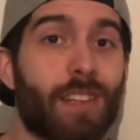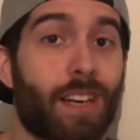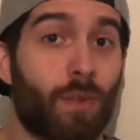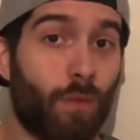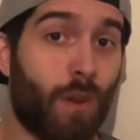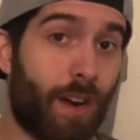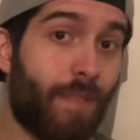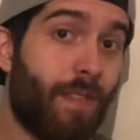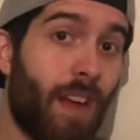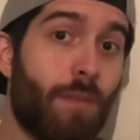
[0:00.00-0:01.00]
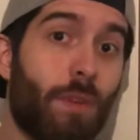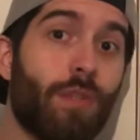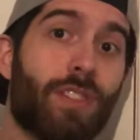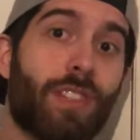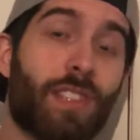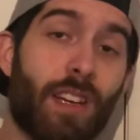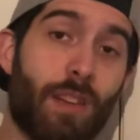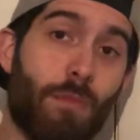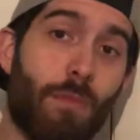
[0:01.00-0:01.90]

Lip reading: And what I find most is that